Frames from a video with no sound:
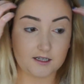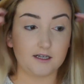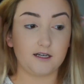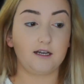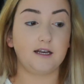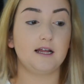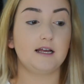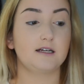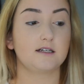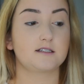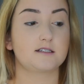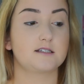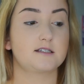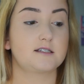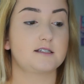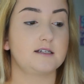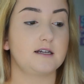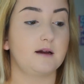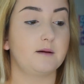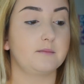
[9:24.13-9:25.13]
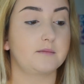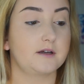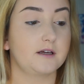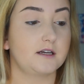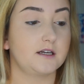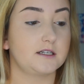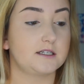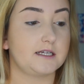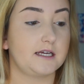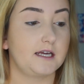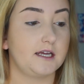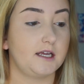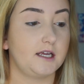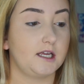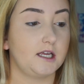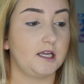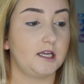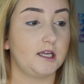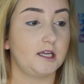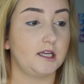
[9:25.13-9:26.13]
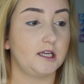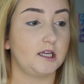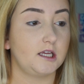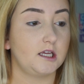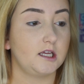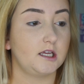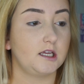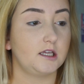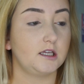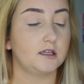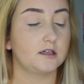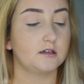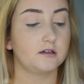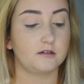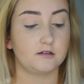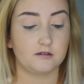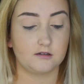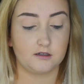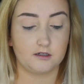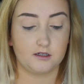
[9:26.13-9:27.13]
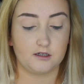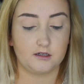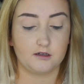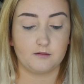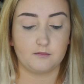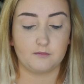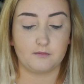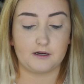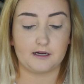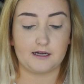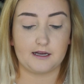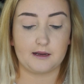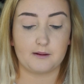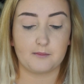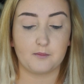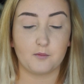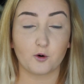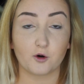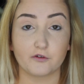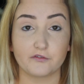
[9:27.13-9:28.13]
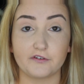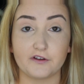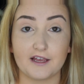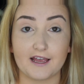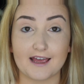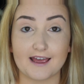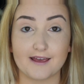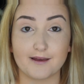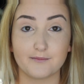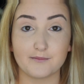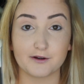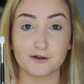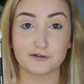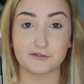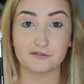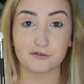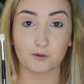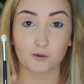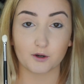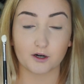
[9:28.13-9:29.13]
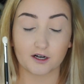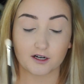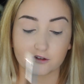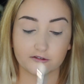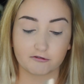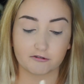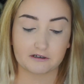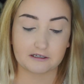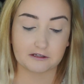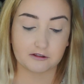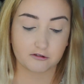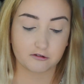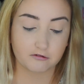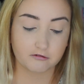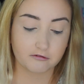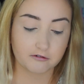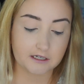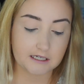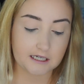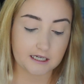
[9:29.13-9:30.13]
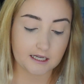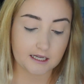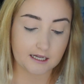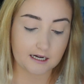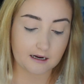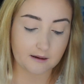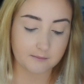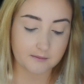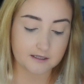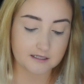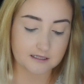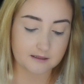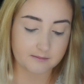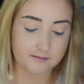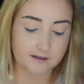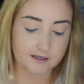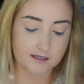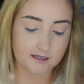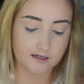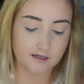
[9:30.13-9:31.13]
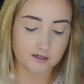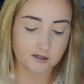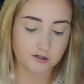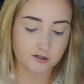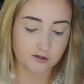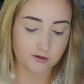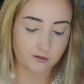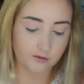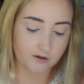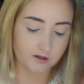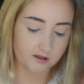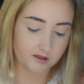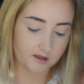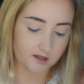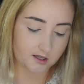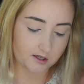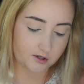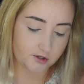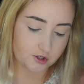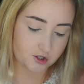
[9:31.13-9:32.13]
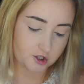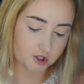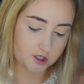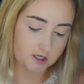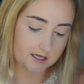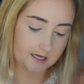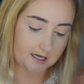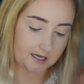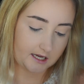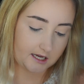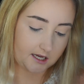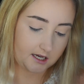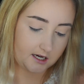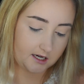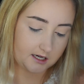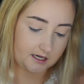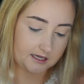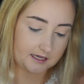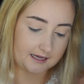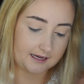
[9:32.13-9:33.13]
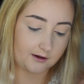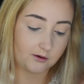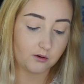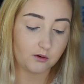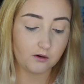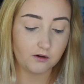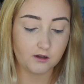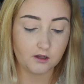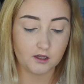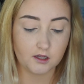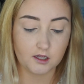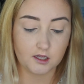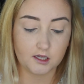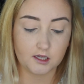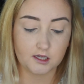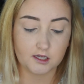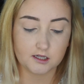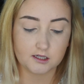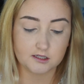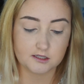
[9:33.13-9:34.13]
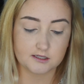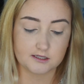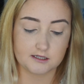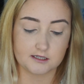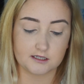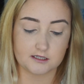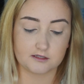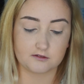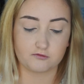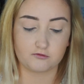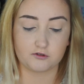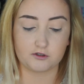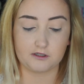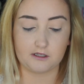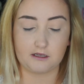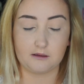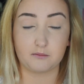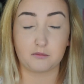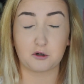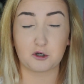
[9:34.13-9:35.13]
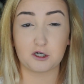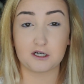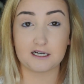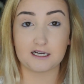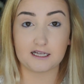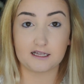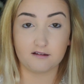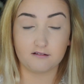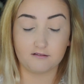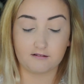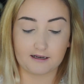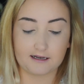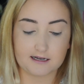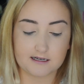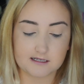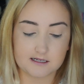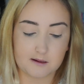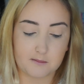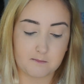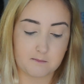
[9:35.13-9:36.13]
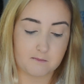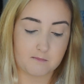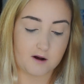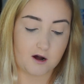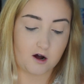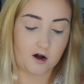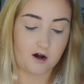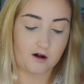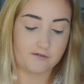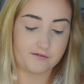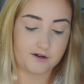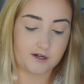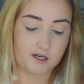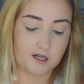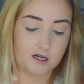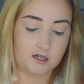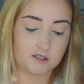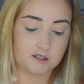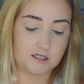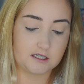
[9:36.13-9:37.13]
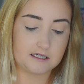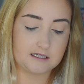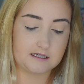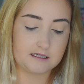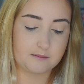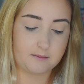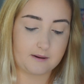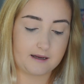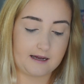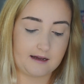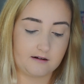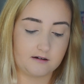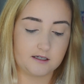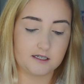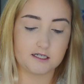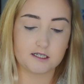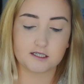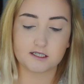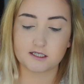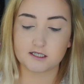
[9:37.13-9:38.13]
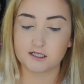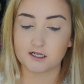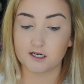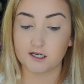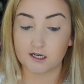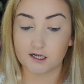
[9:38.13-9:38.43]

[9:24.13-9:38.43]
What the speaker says: Next, I'm going to take my Morphe M433 and I'm going to dip into the shade Giggle. It's this really pretty light mauve color in the palette,